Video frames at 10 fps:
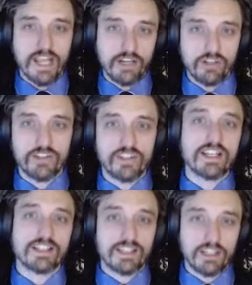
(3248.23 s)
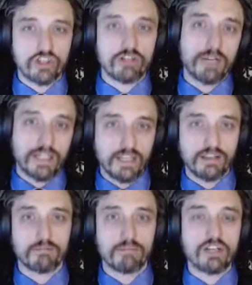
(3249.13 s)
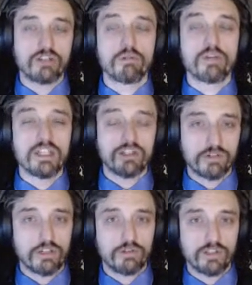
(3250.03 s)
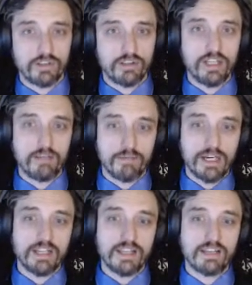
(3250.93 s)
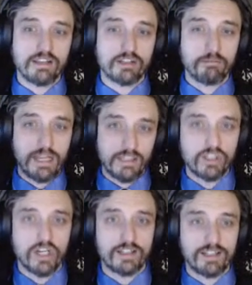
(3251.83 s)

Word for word: agency is additional money in their budget, but we need to reduce the money that they're dependent on